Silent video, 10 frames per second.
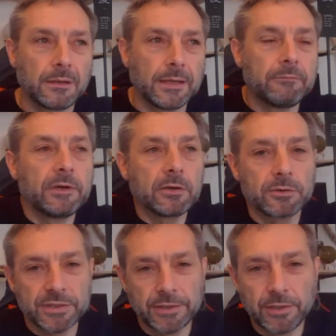in
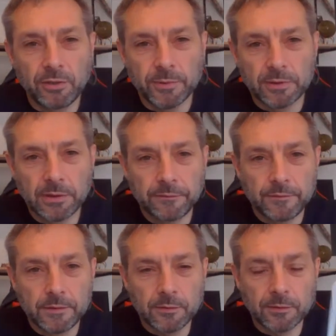regards to humor, if
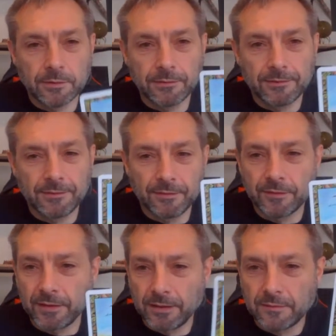you can't,
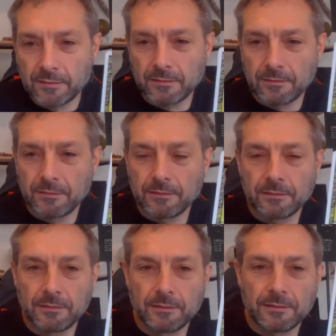it's
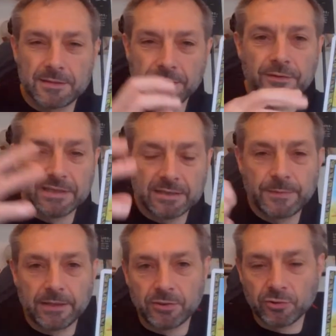
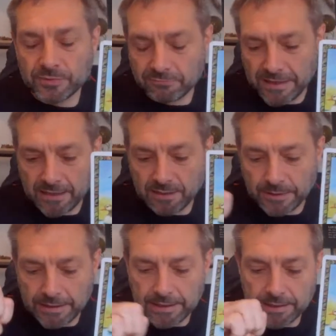being jumped around a
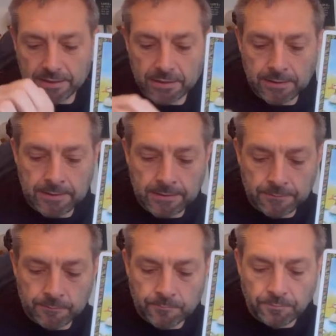bit here,
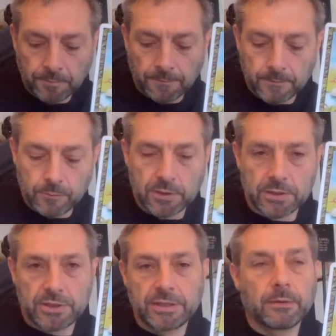but
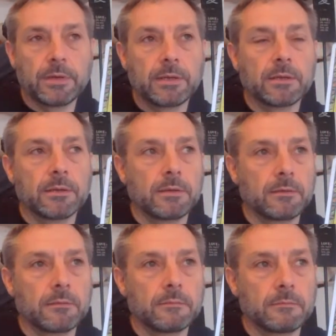it's showing that
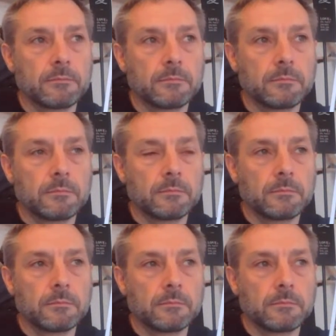
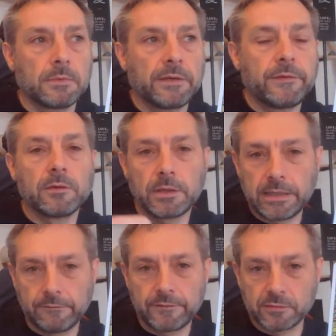if you're going to
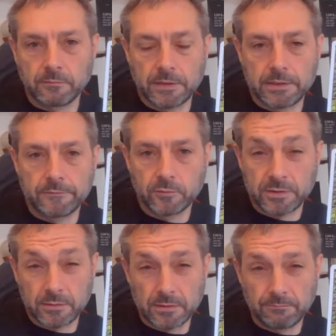give something, you've also
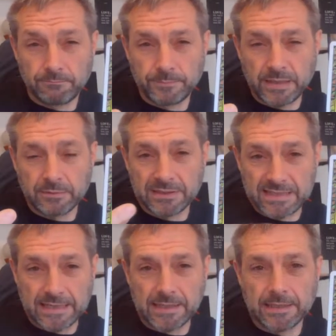got to be able to
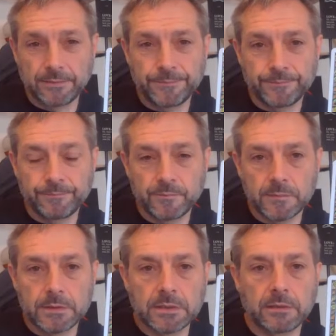take it.
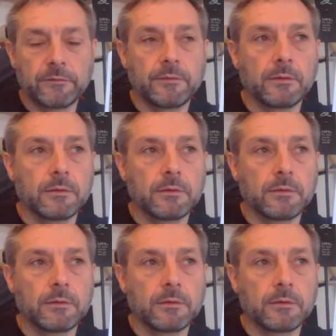So if